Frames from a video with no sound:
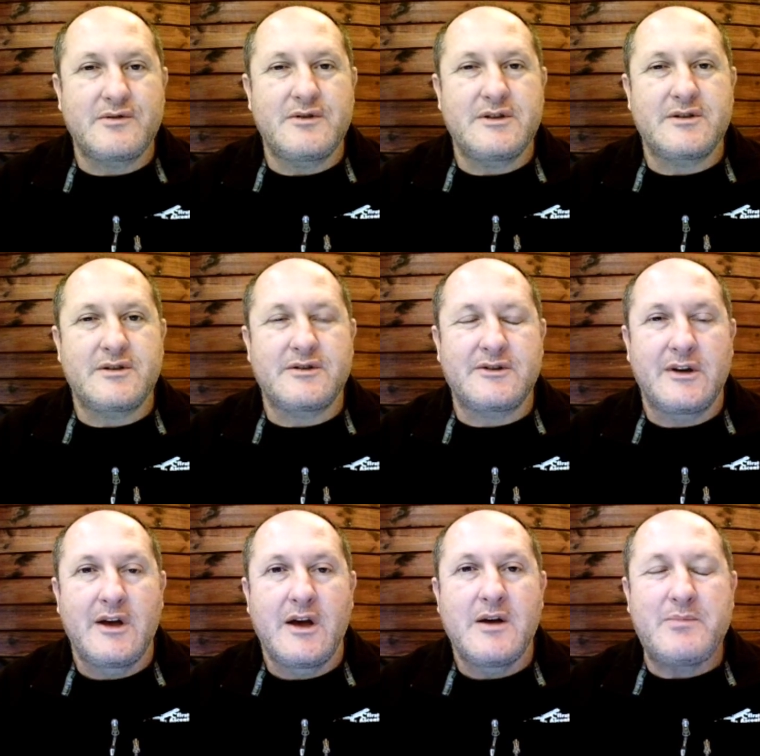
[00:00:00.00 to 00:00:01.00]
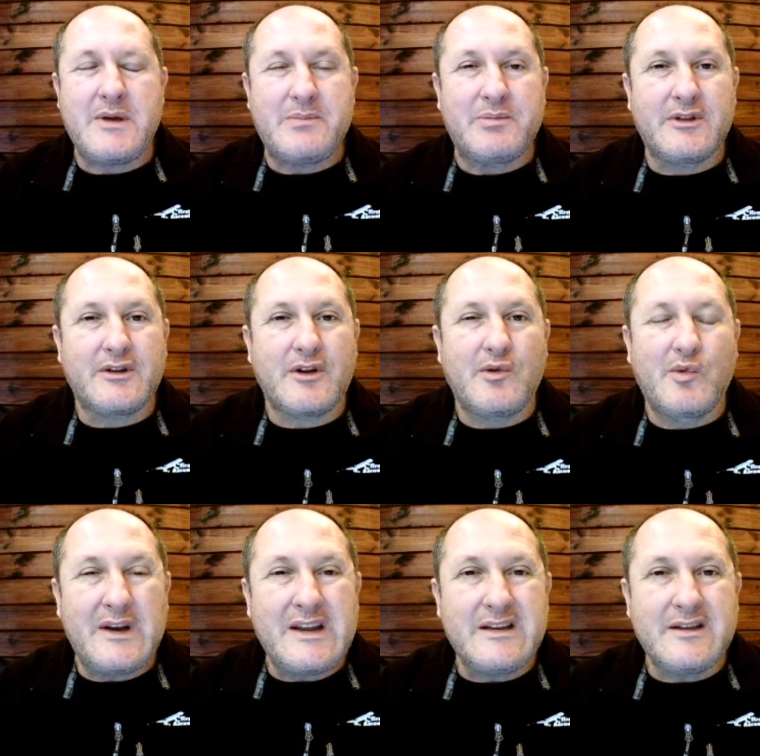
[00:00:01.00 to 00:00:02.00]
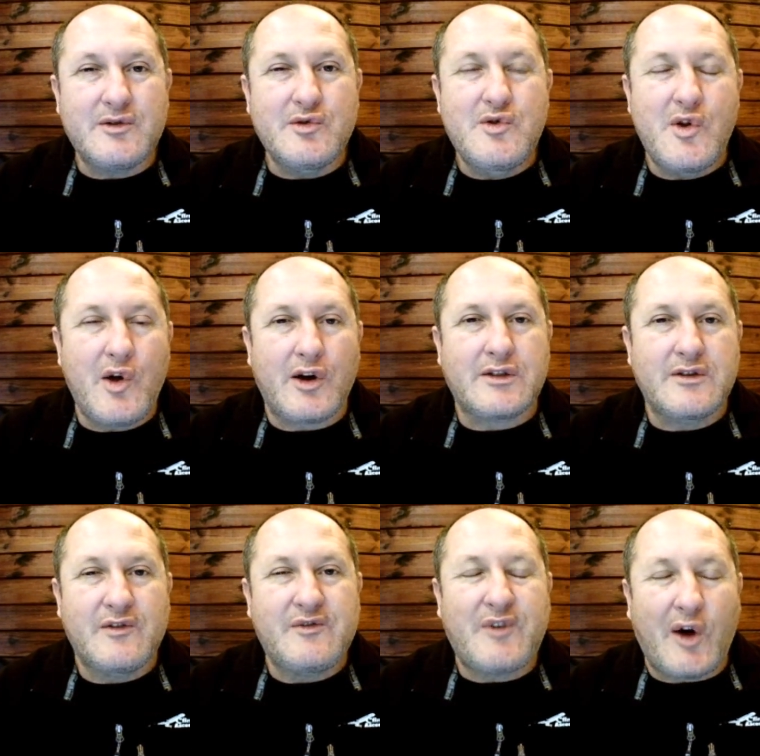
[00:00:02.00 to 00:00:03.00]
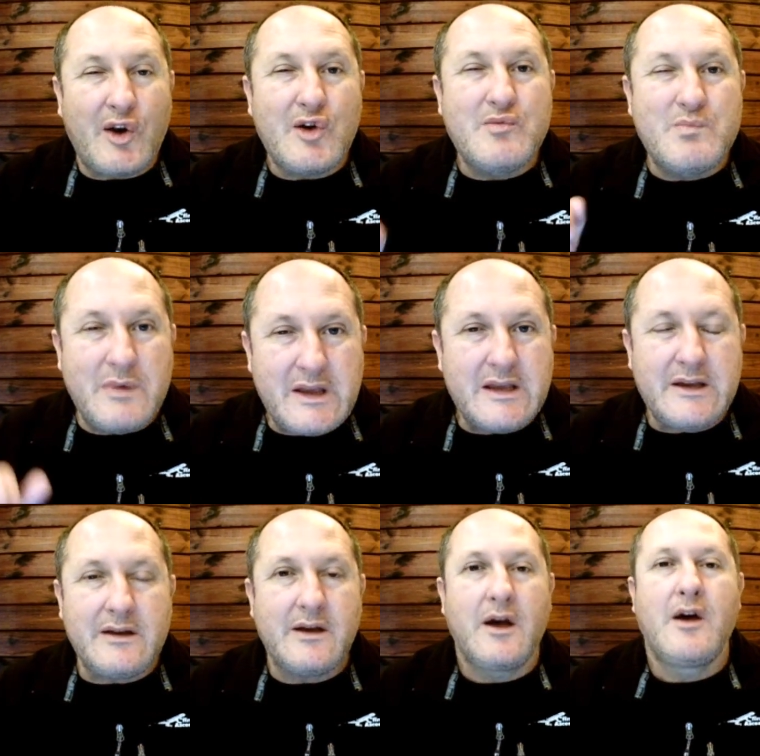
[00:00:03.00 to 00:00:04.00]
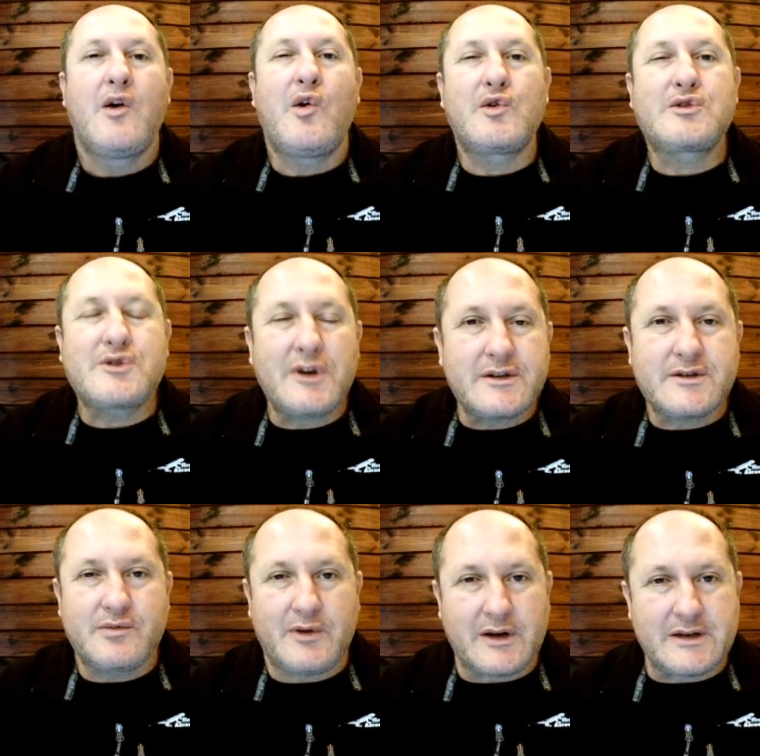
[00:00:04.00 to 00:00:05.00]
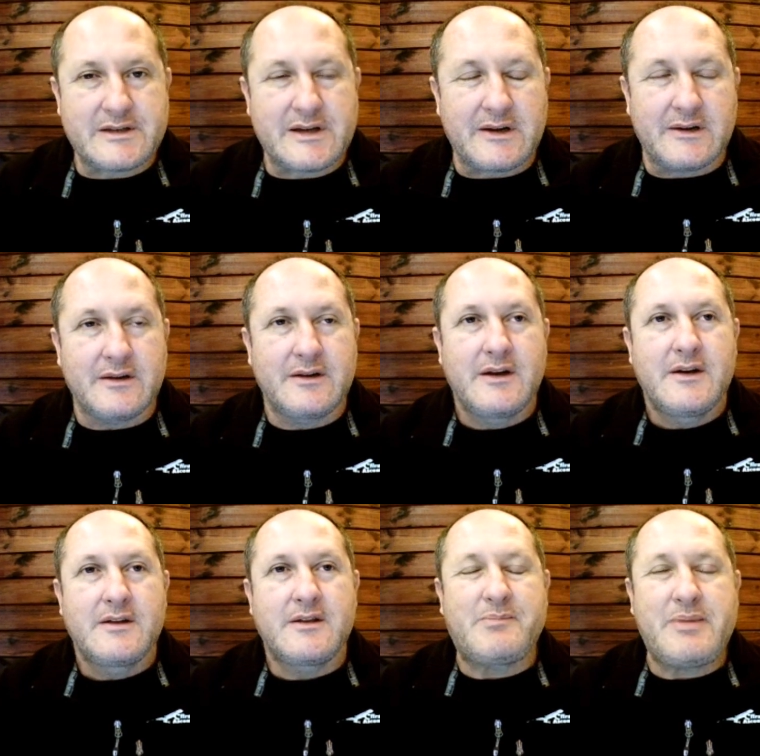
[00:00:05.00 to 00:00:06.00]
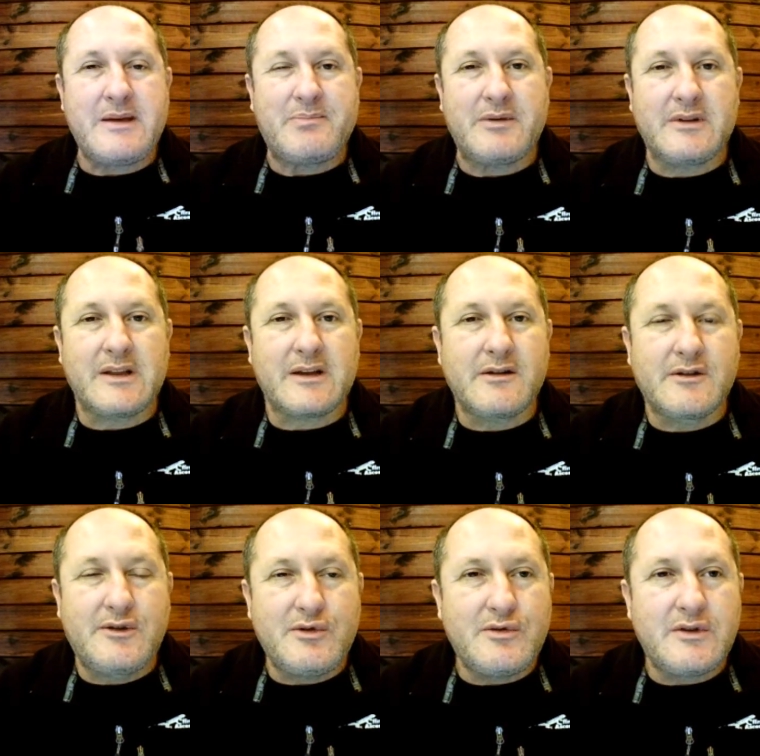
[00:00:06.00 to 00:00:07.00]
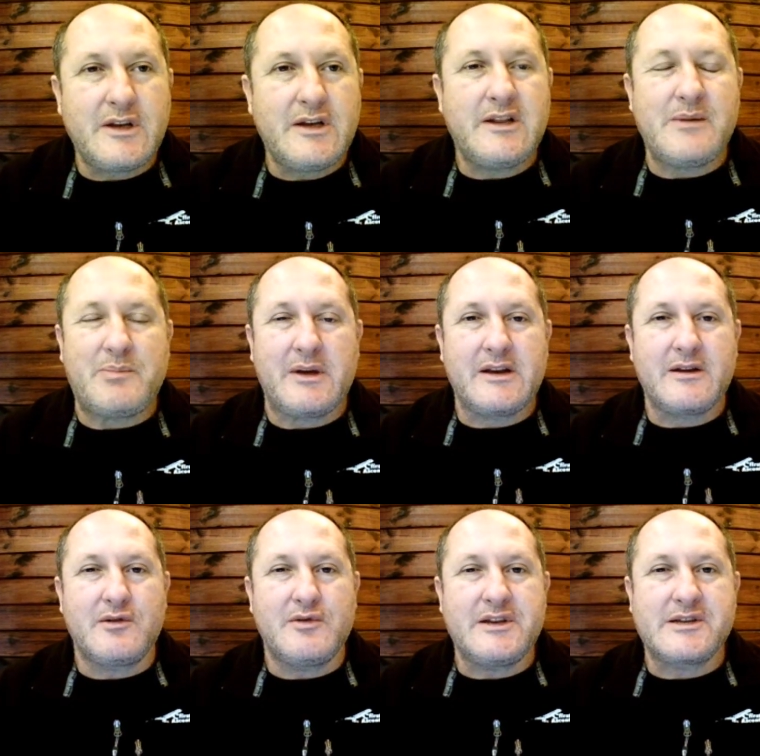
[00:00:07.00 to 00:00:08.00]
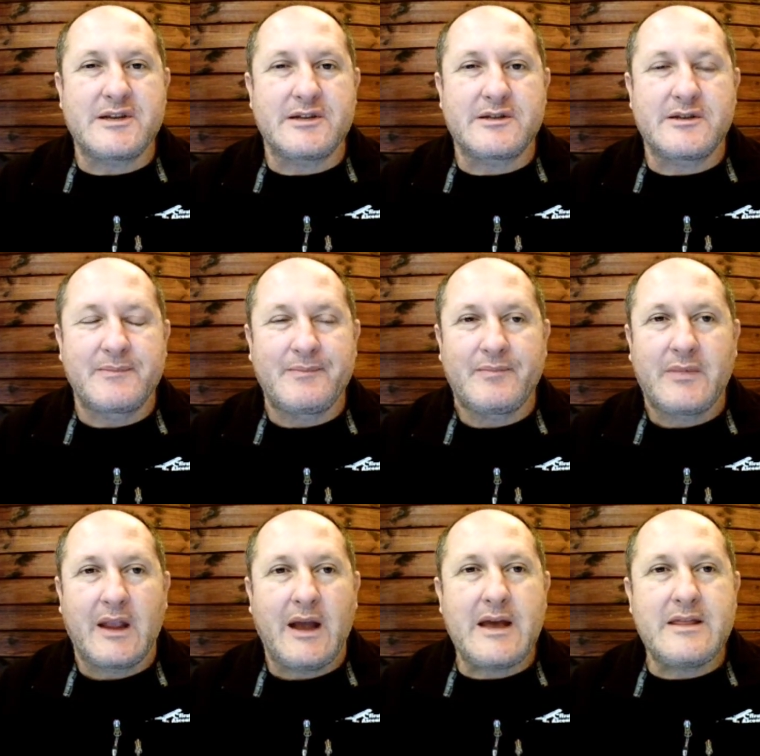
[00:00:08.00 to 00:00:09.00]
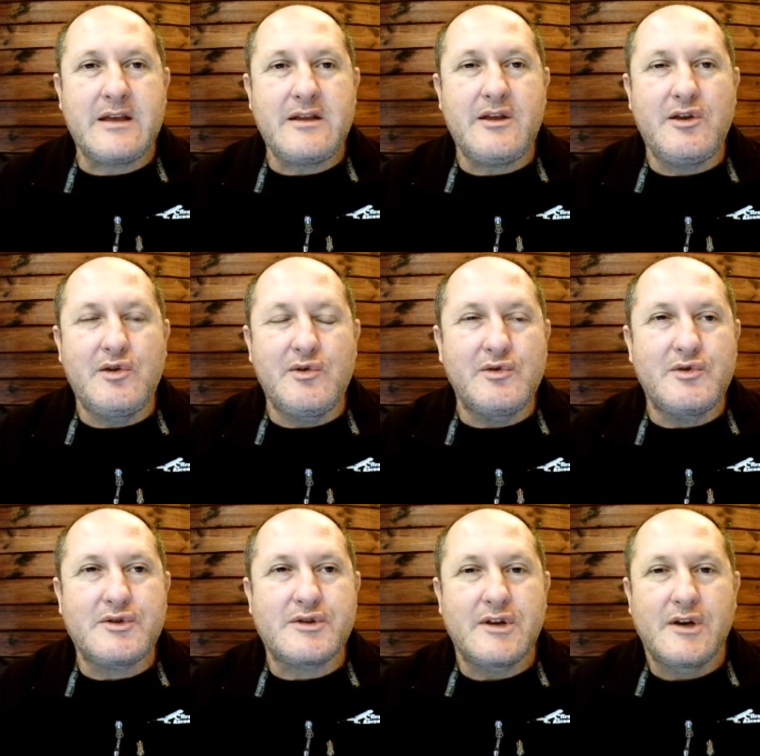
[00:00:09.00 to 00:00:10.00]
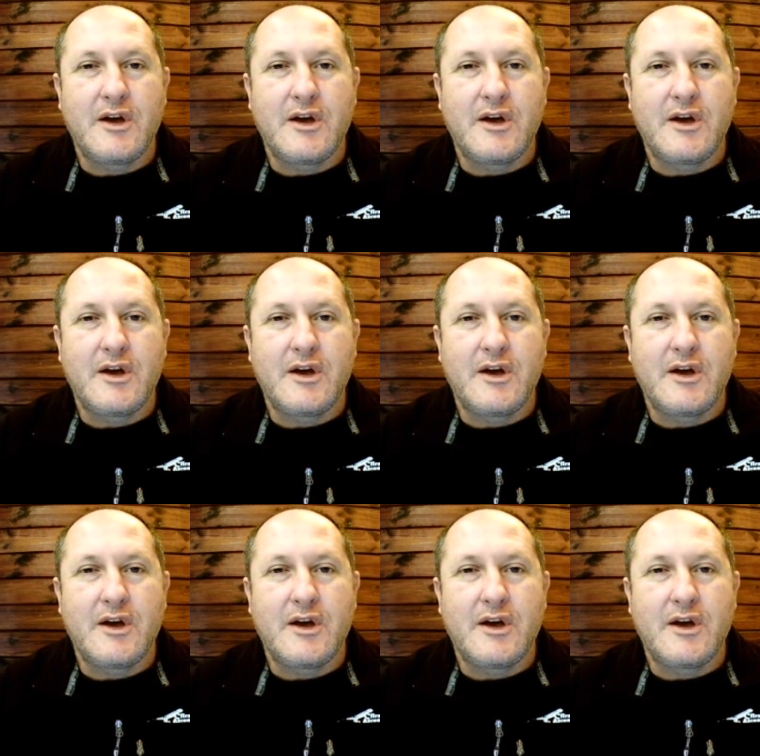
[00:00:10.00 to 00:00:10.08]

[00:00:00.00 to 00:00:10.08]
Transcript: research, people that are willing to not follow me or trust what I say the people that'll do the independent research and then use